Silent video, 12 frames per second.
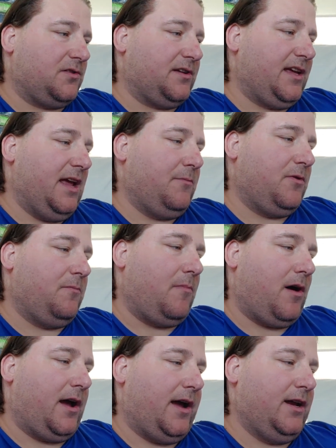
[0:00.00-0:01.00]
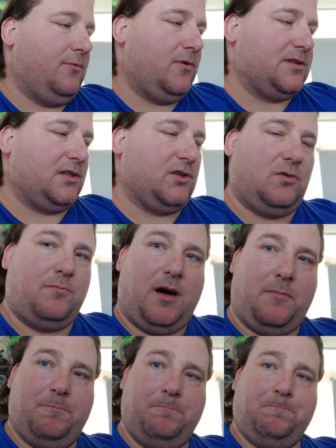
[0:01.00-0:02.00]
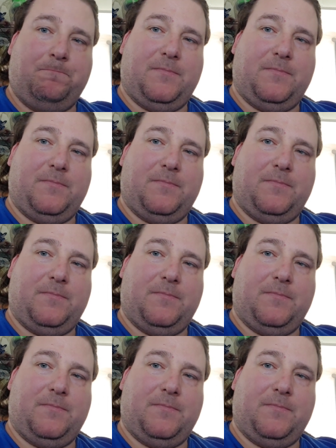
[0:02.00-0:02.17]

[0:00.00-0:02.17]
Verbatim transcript: that came with mine was a little bum.